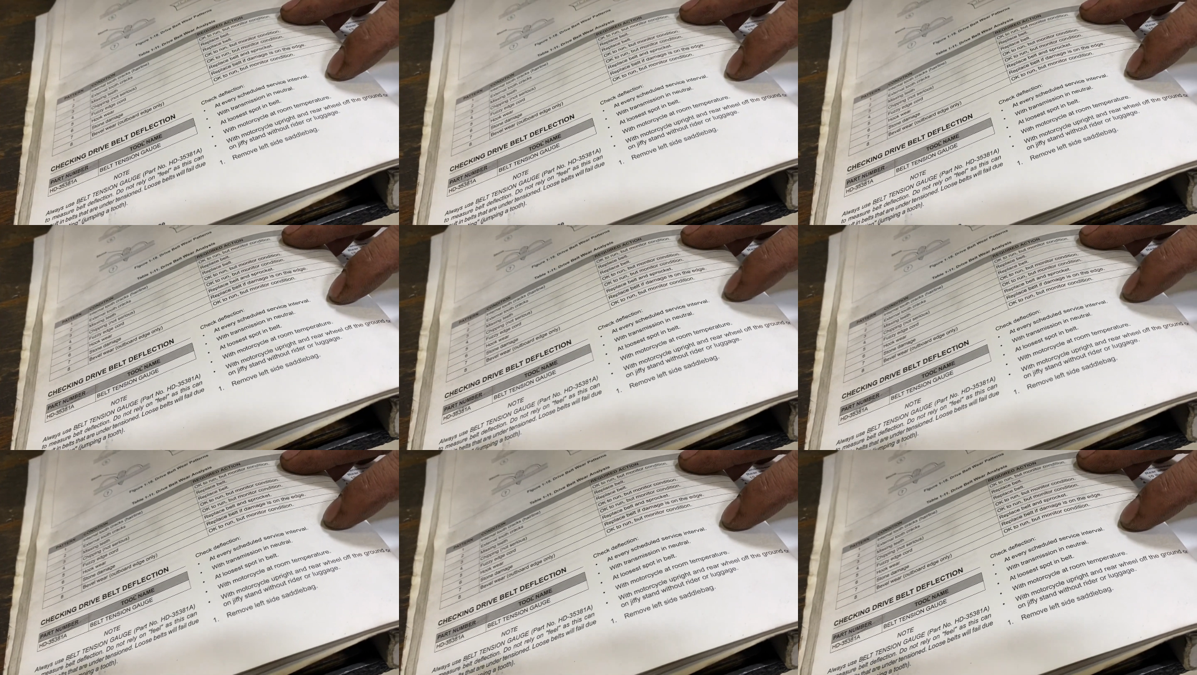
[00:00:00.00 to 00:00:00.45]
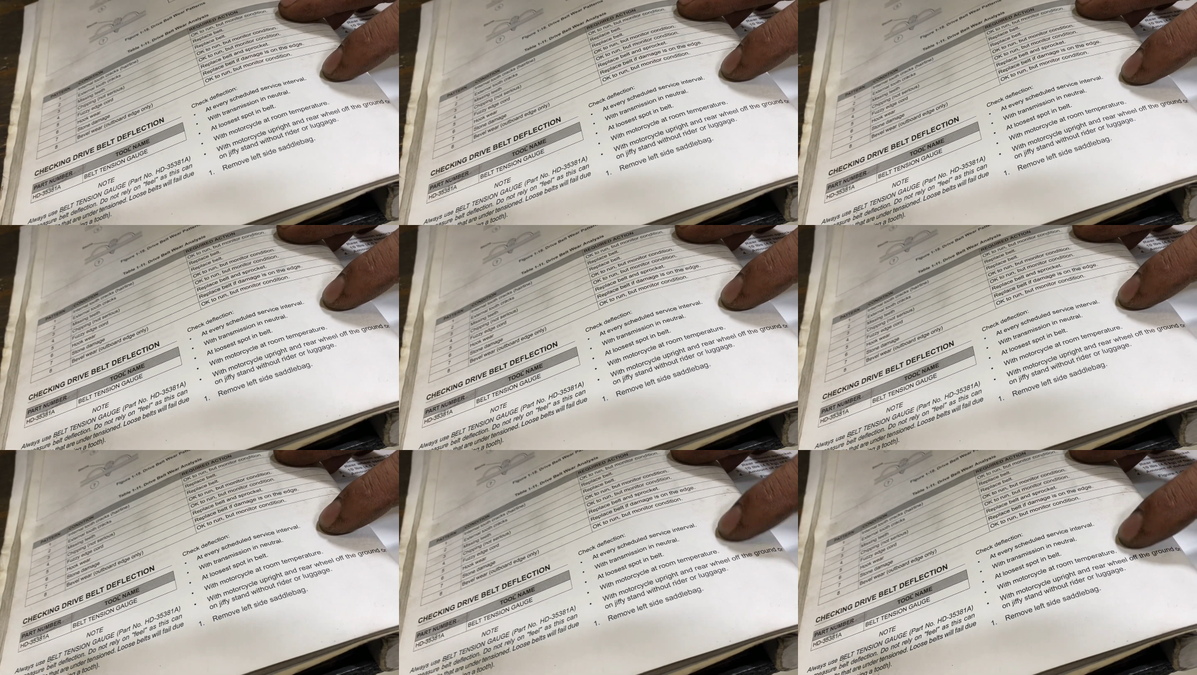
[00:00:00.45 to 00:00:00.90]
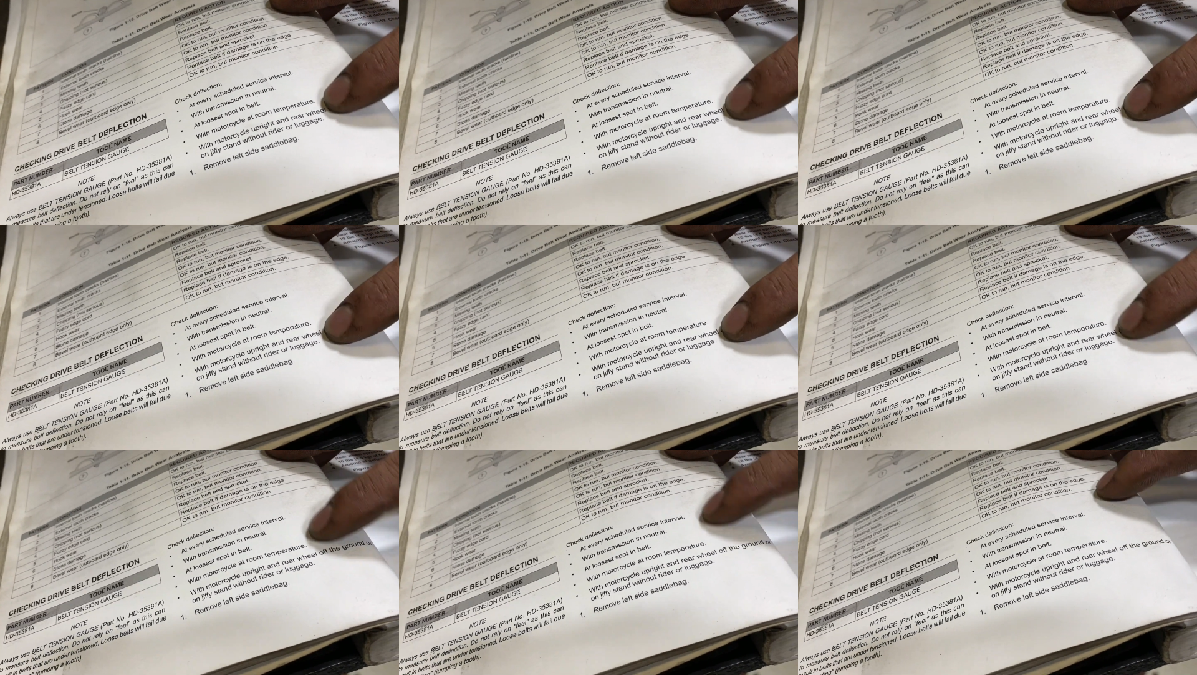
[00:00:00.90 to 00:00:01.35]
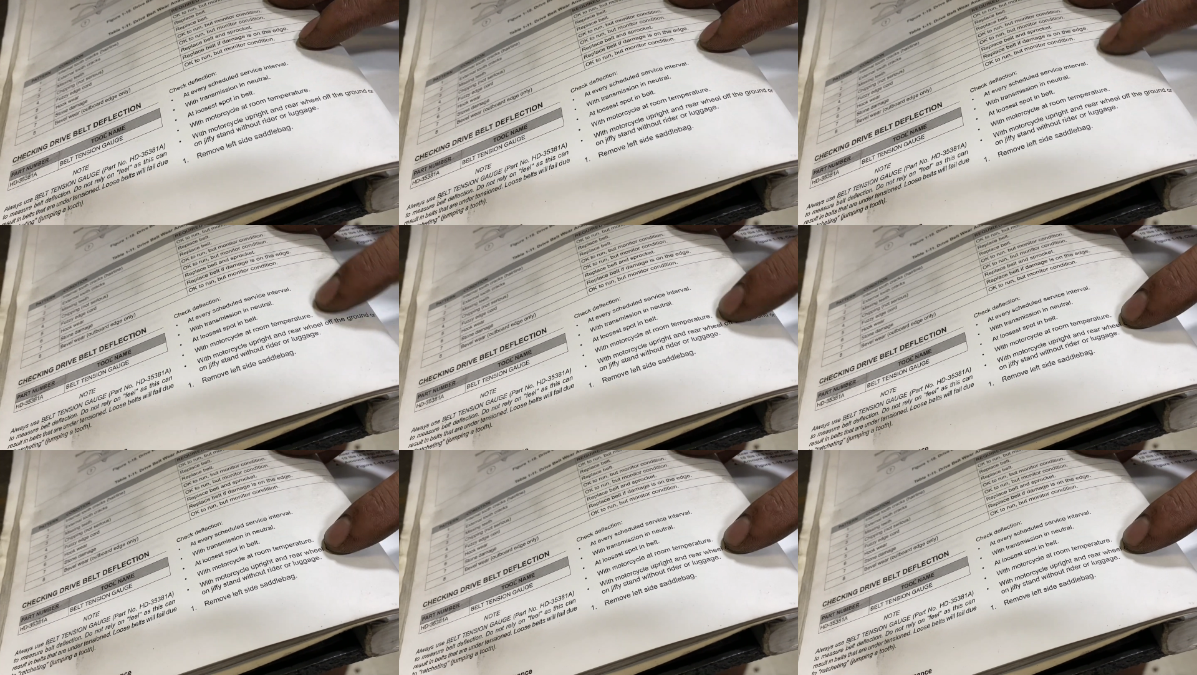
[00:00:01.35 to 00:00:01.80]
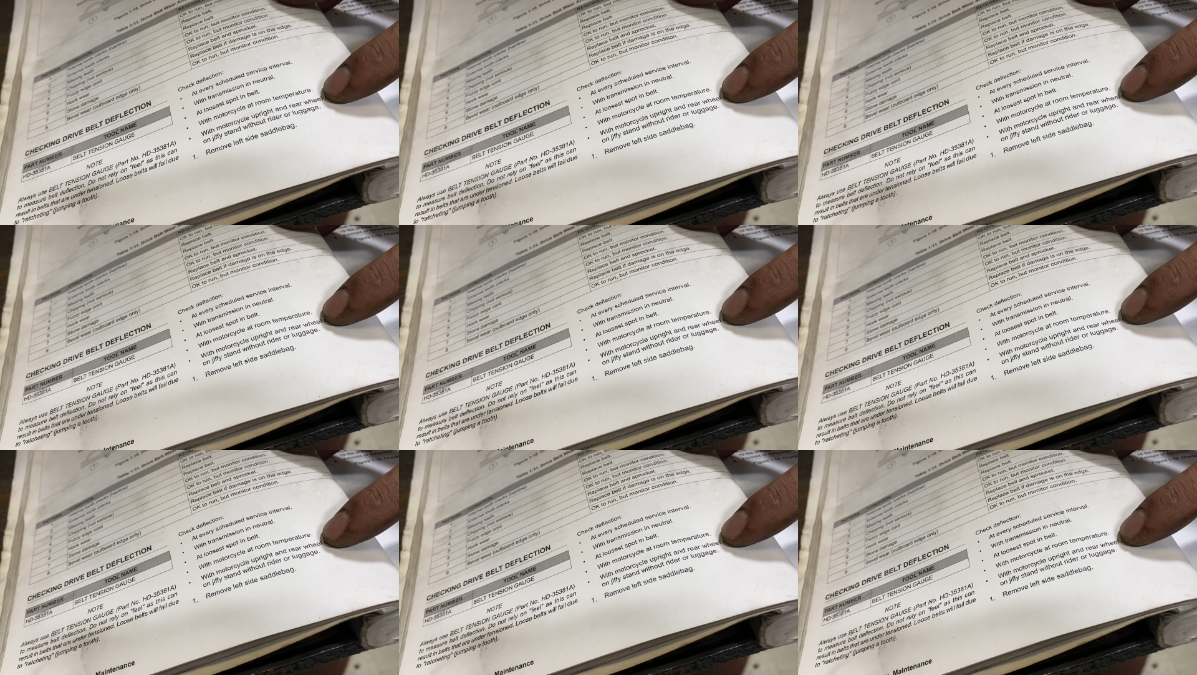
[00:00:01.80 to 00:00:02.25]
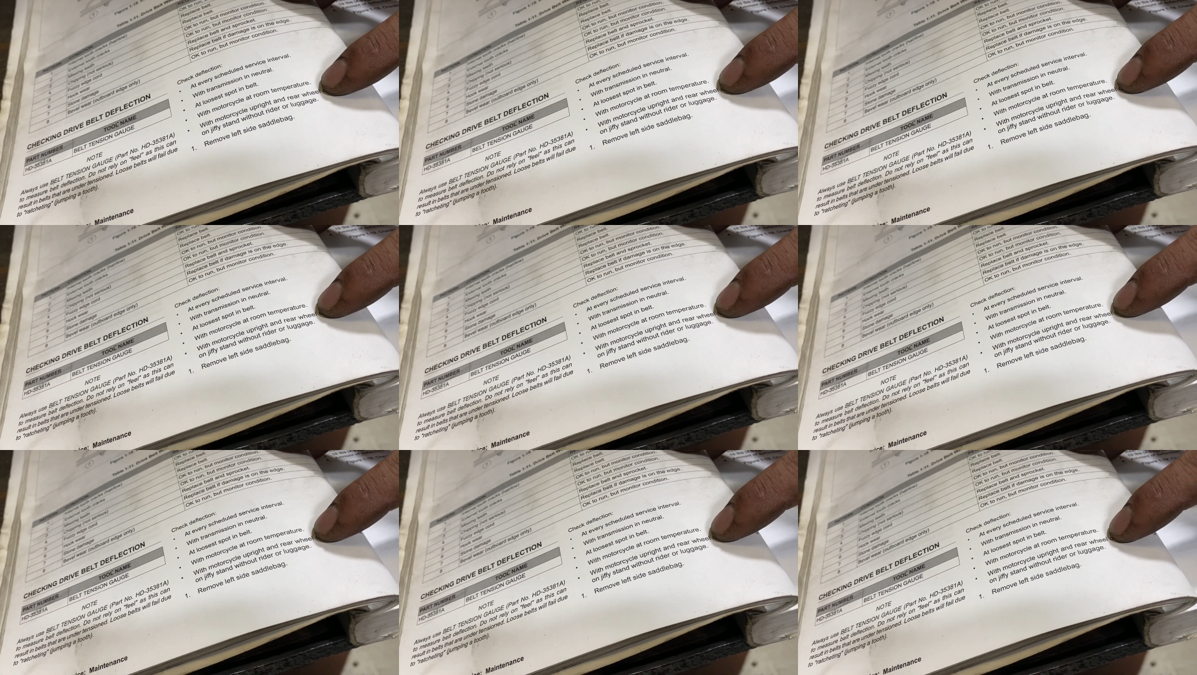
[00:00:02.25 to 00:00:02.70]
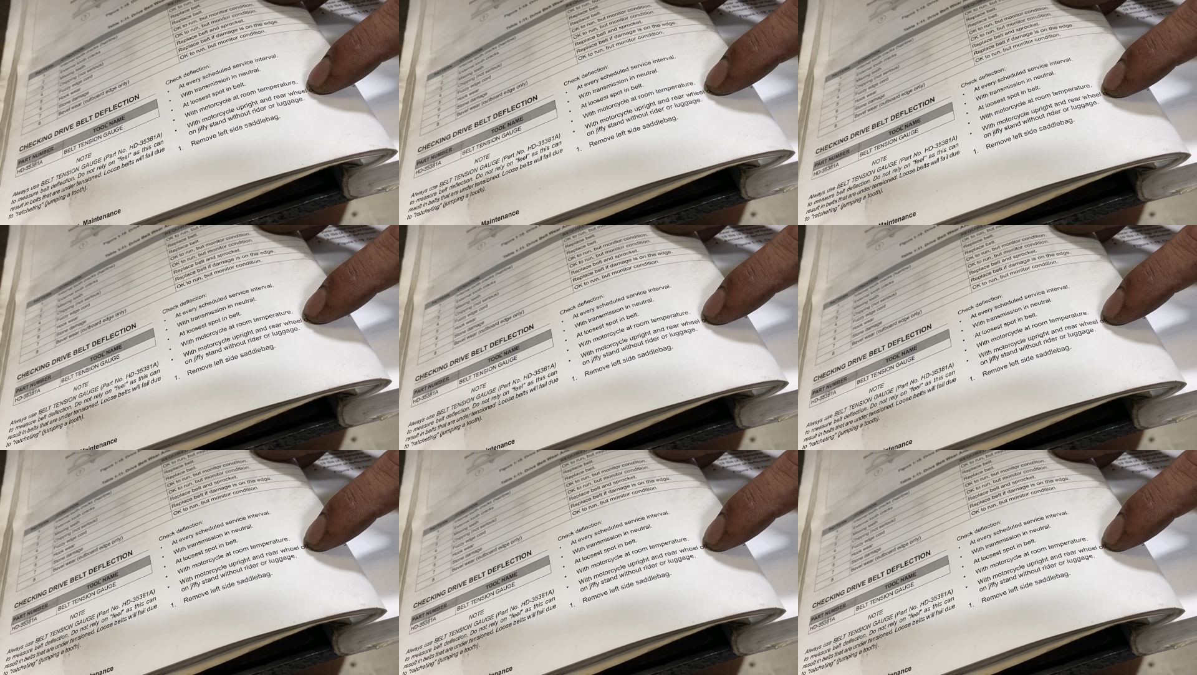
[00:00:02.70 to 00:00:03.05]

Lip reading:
Nobody's mouth can be seen.